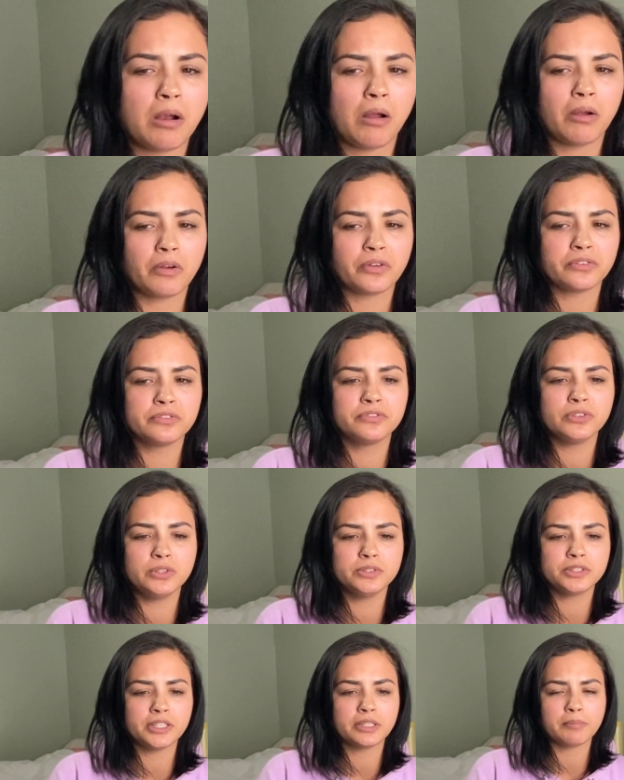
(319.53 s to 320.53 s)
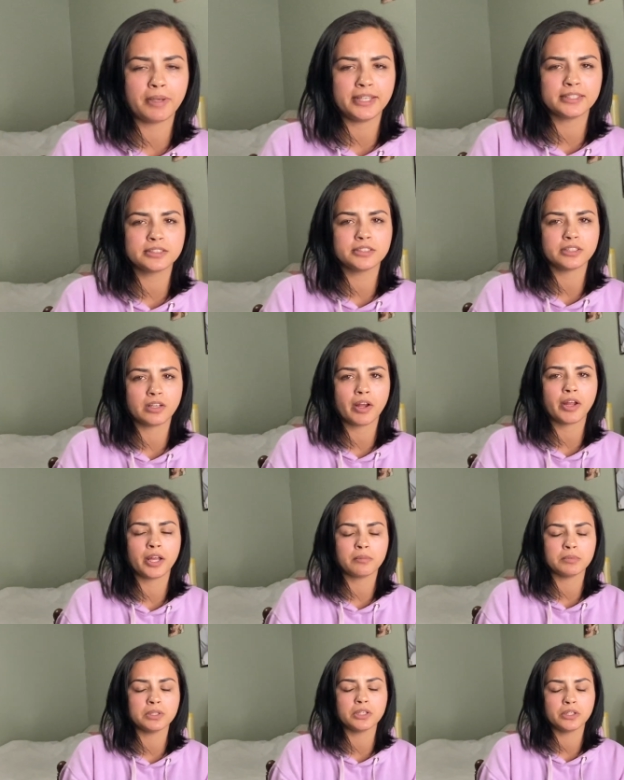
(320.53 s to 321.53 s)
of losing Mason, I
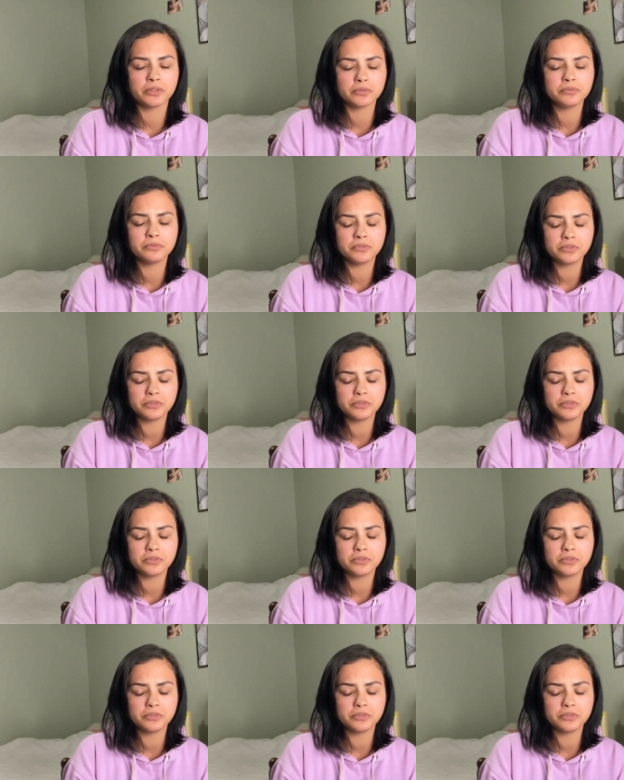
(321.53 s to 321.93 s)
am alone.